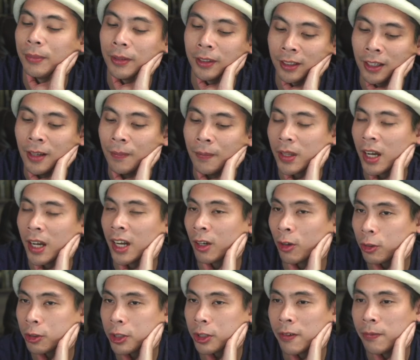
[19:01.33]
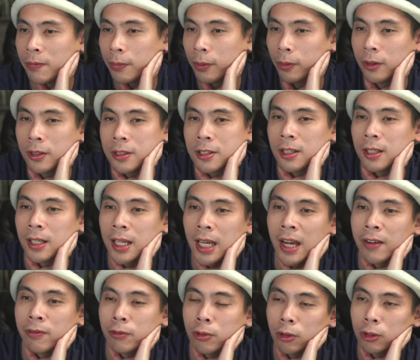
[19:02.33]
But I also have boards that
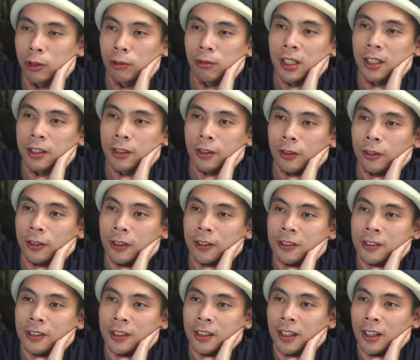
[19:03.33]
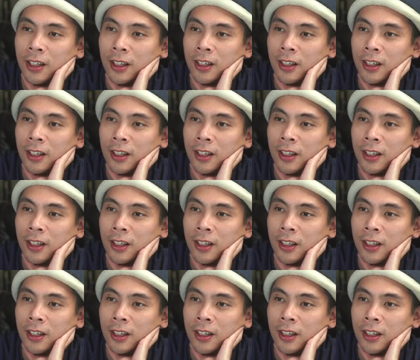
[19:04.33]
have rotary encoders.